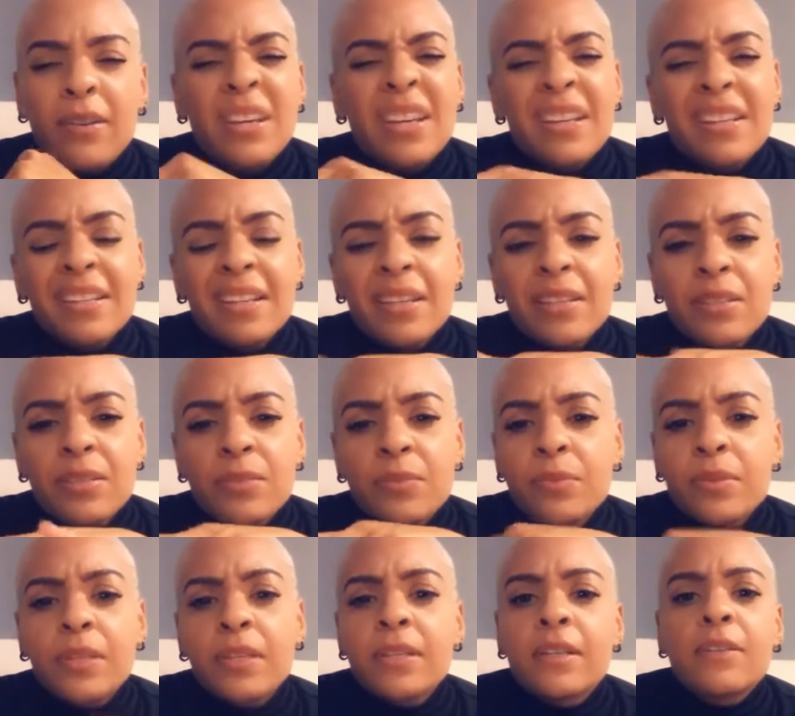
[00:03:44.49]
Nothing's
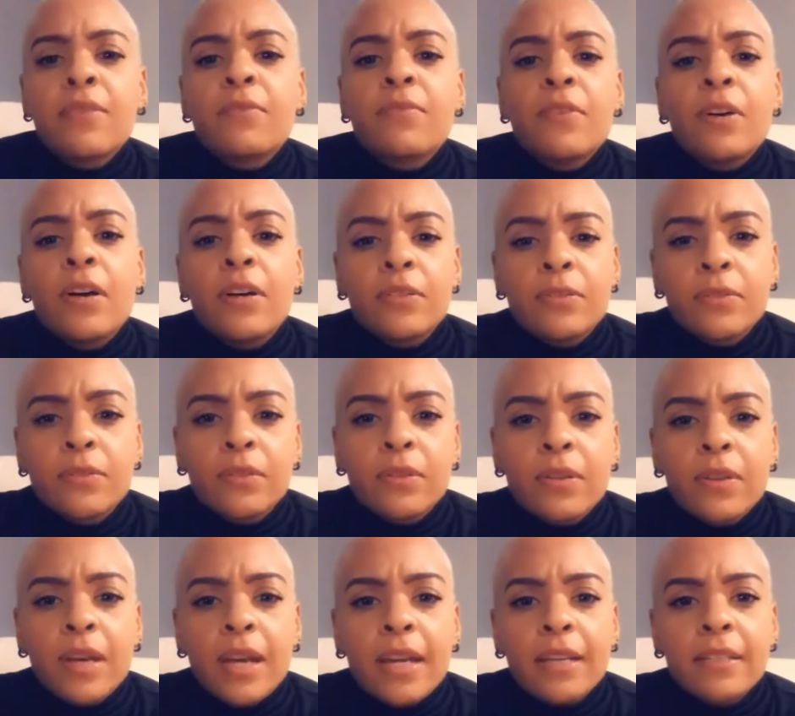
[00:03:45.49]
really going to fall through the
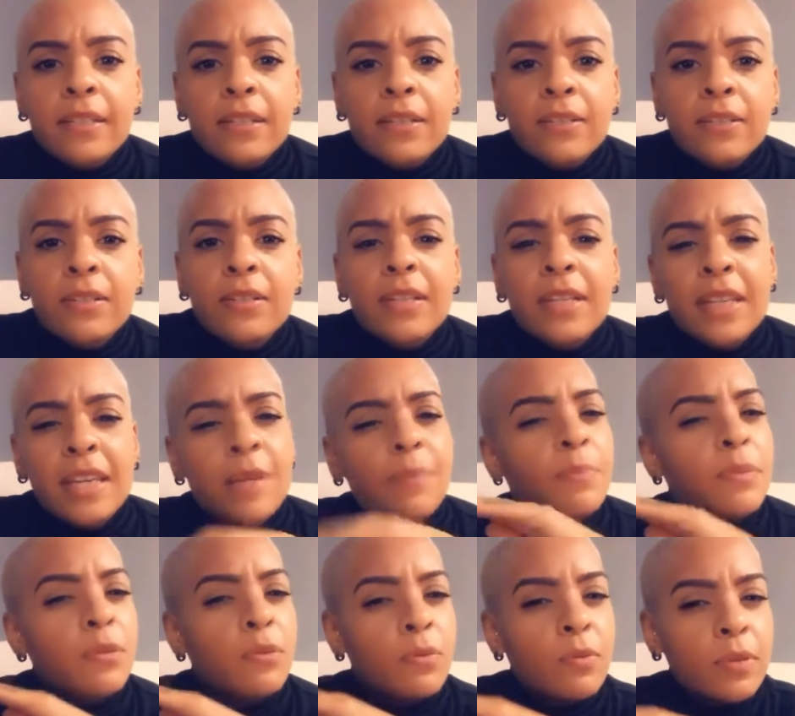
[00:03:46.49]
cracks there. It's going to keep
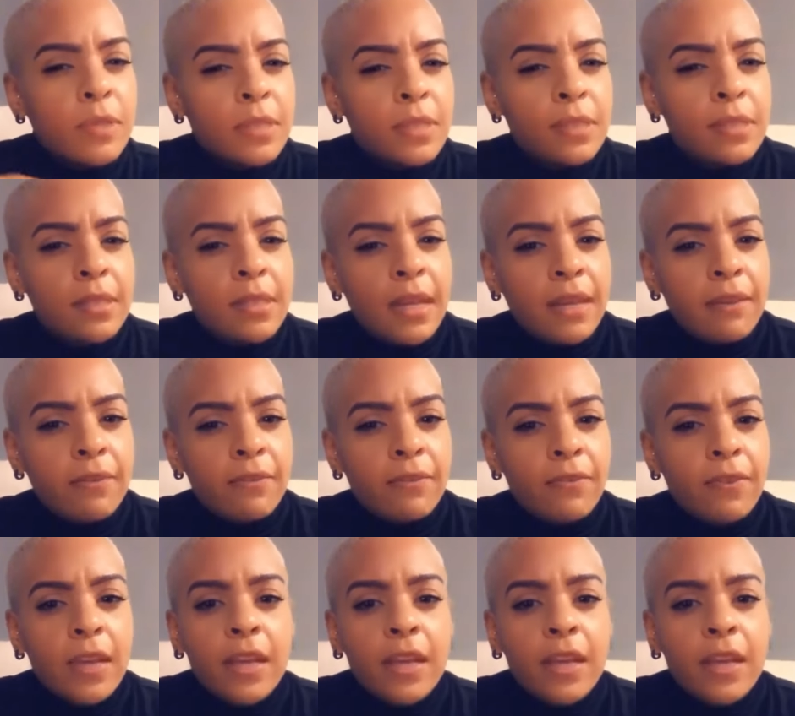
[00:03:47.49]
you safe.